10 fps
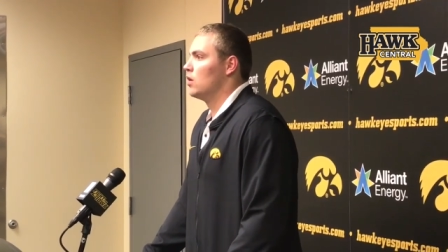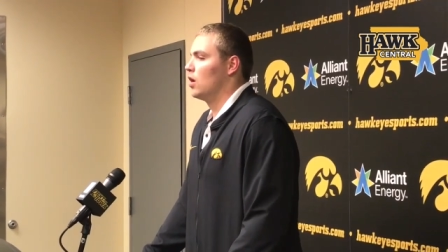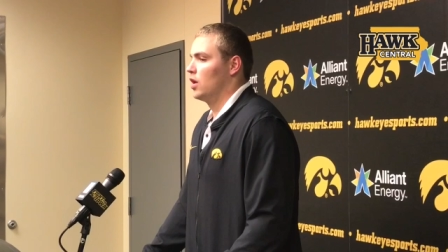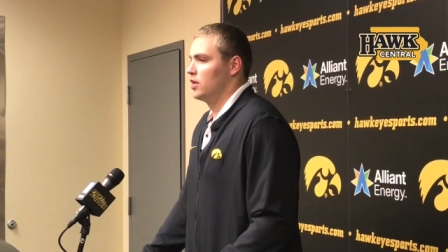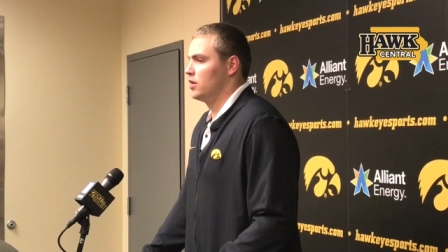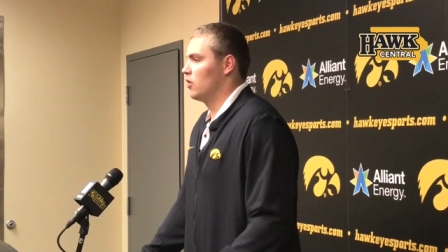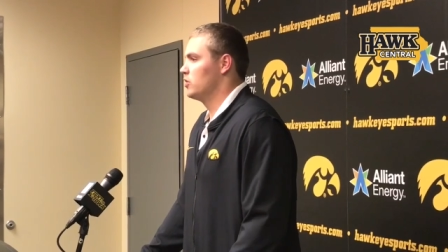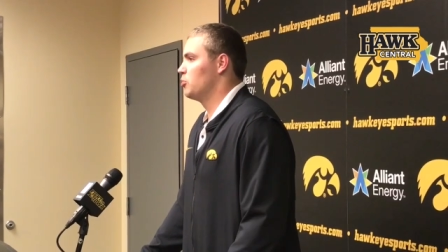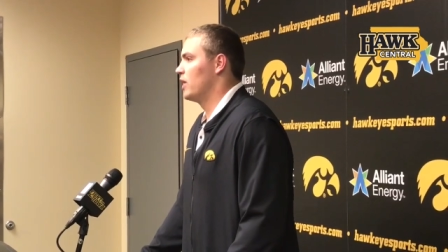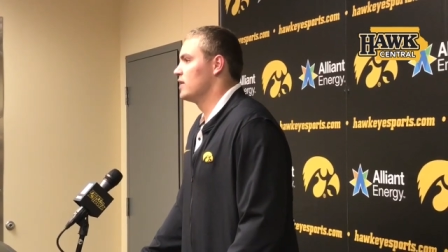Uh, it
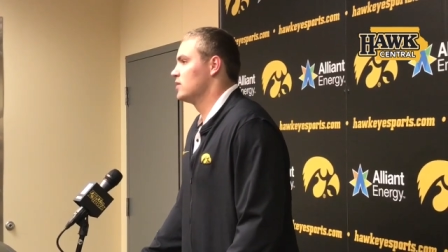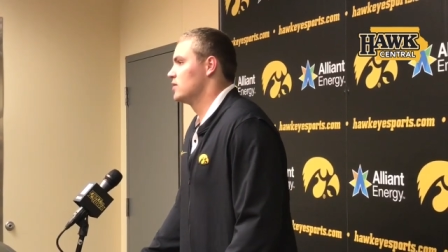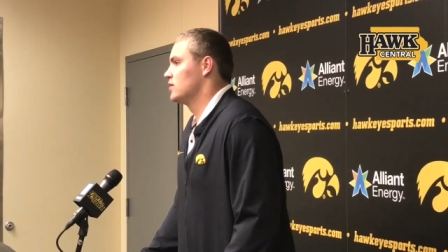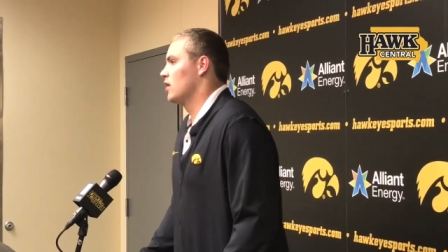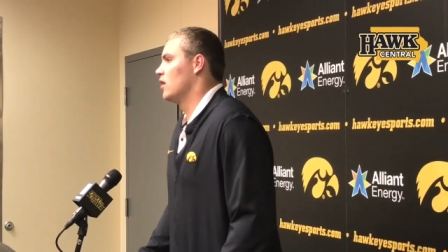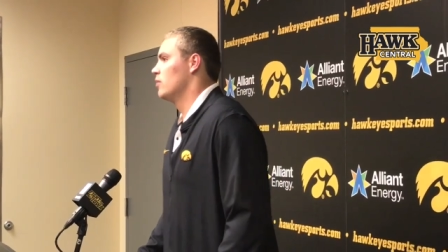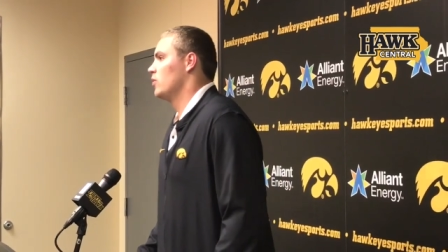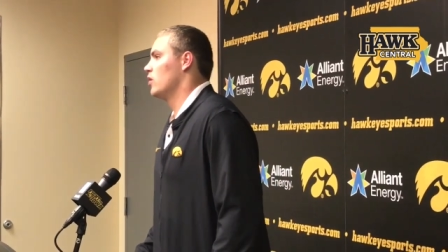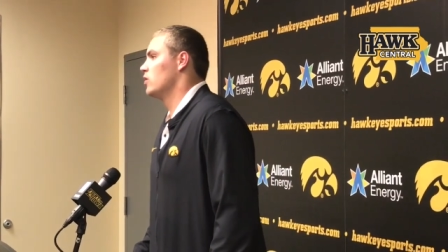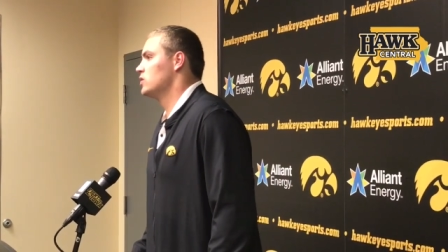always passes. Um,
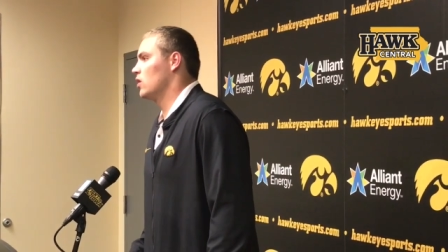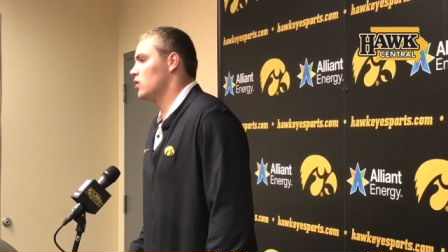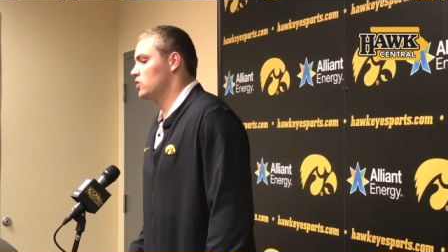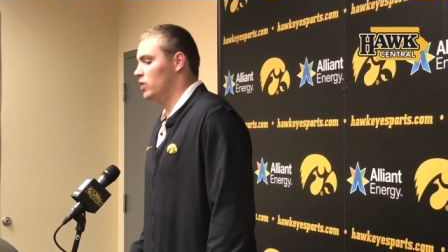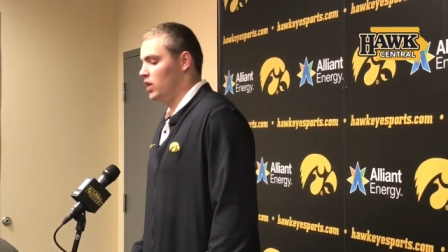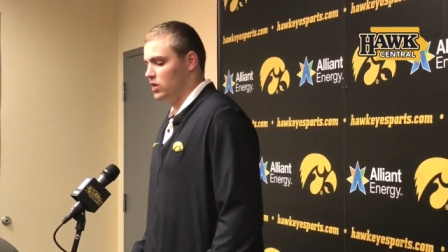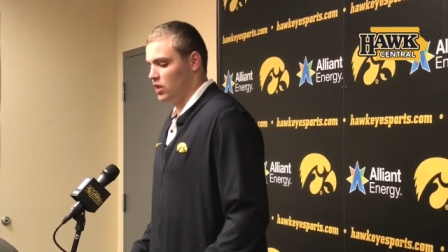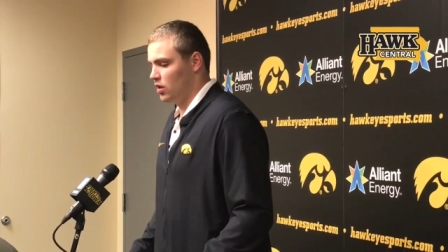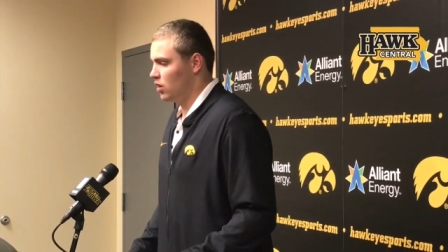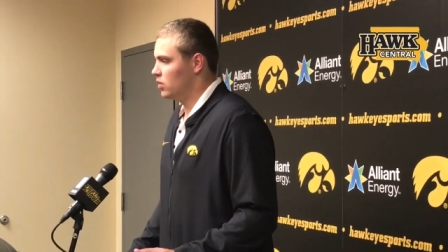you know, as long as we
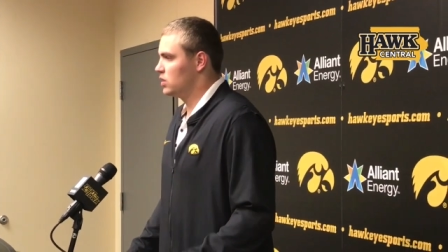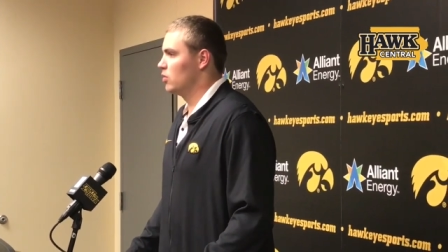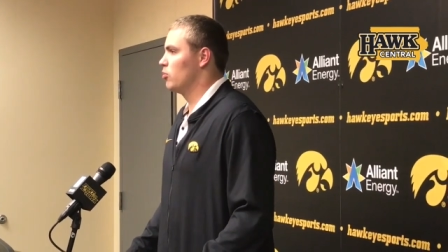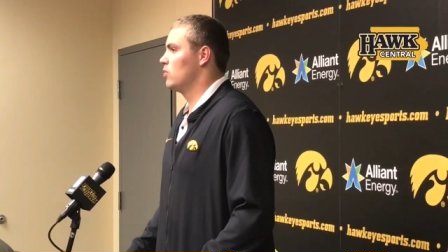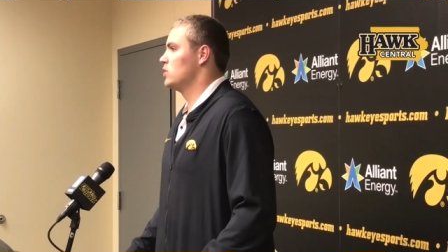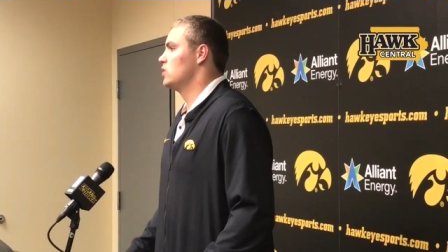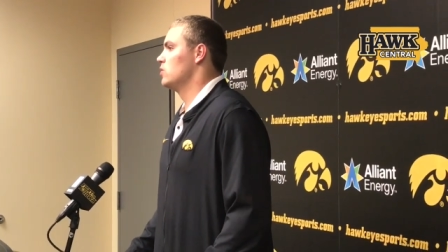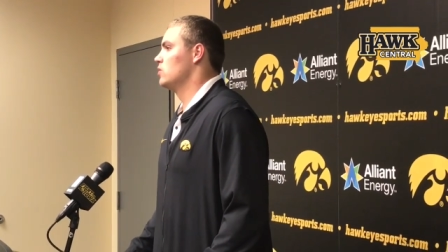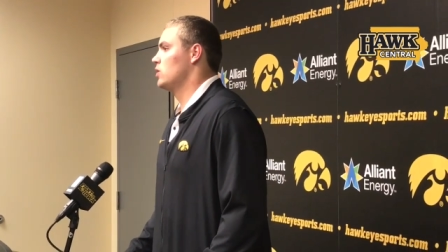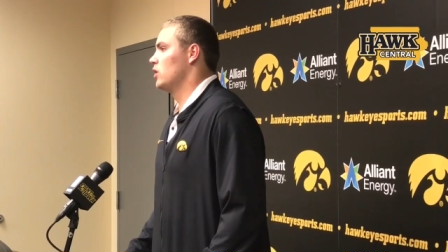continue to, to, to
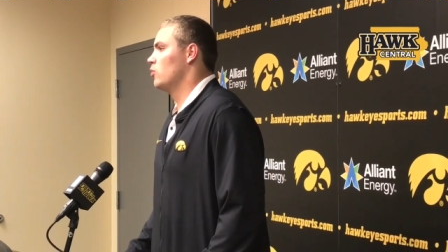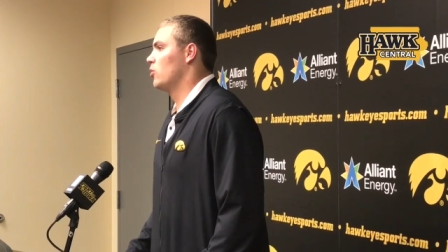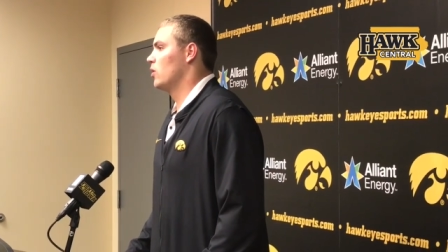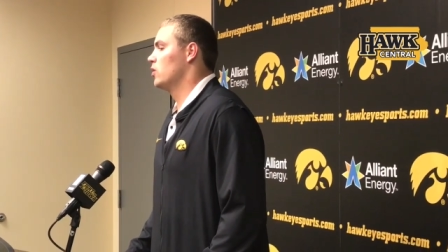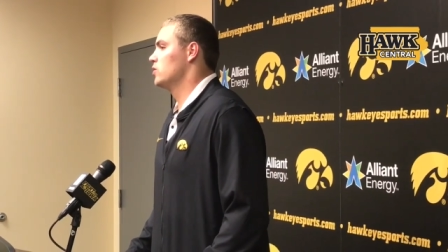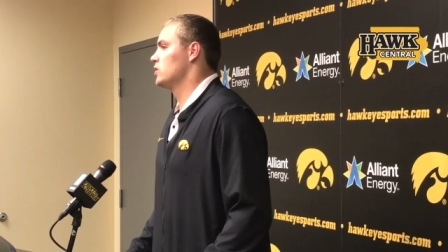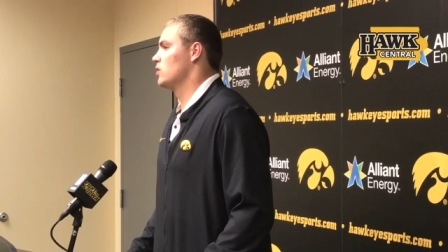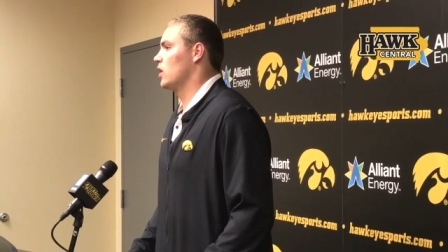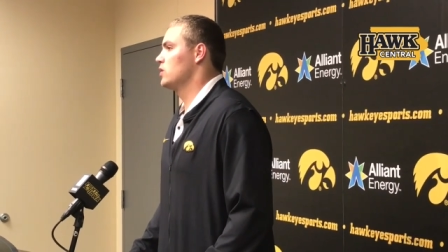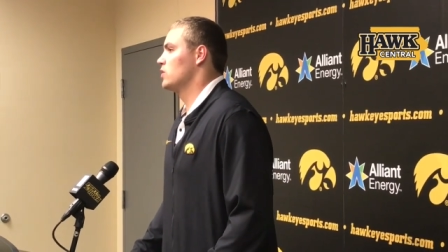you know, put our nose to
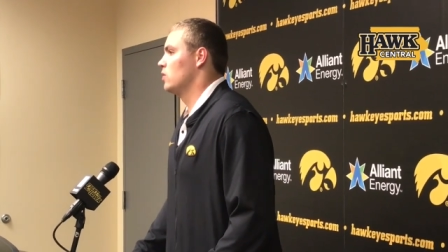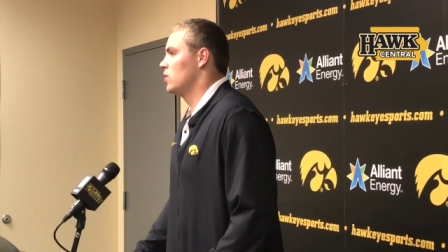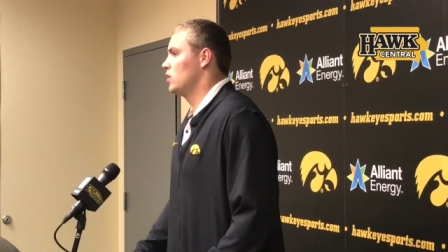the grindstone